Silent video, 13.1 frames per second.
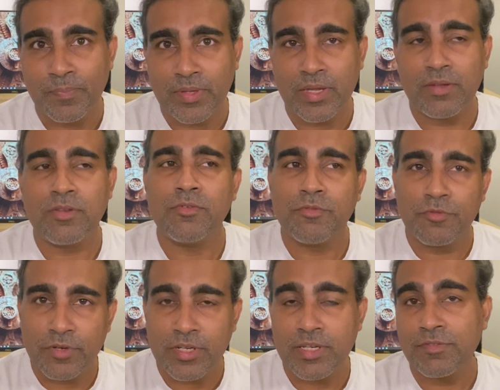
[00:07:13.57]
Okay, and you
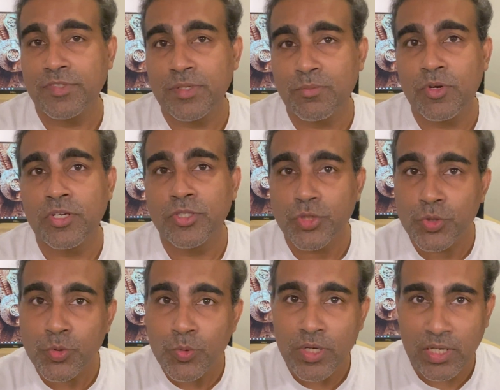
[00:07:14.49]
forgive someone
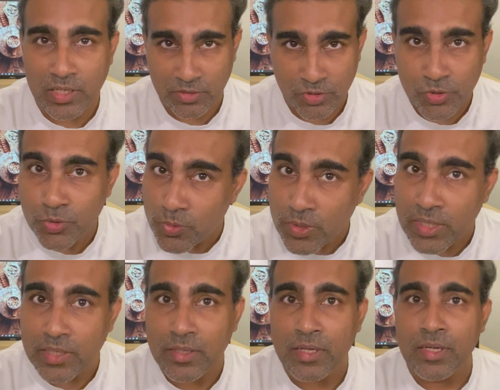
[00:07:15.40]

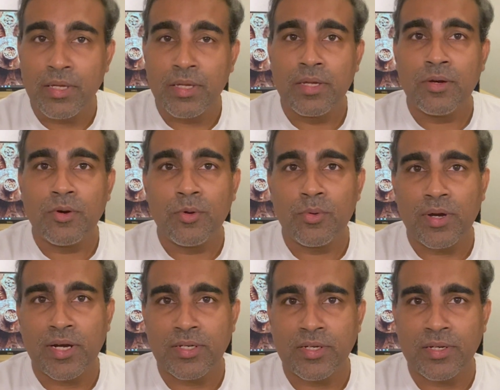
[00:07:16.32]
truly,
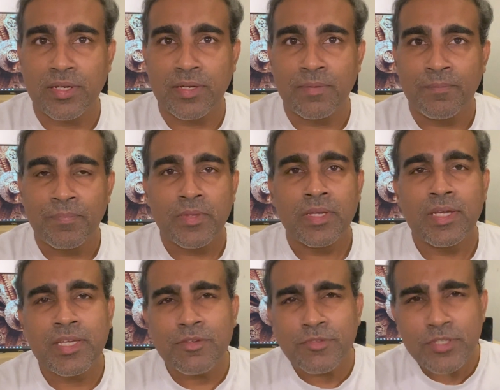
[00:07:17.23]
wholeheartedly, it
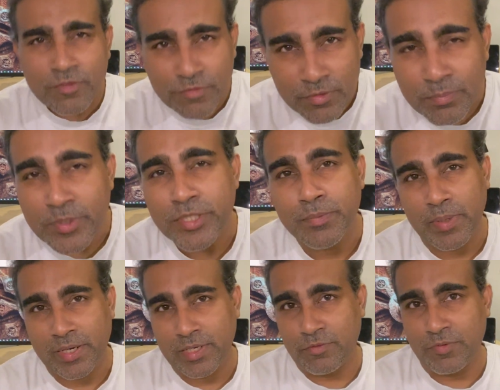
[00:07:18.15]
gives a different
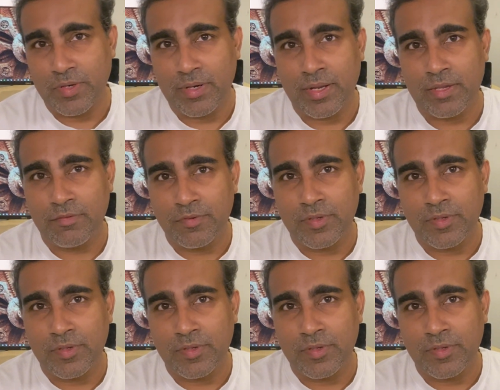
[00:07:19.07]
perspective in life.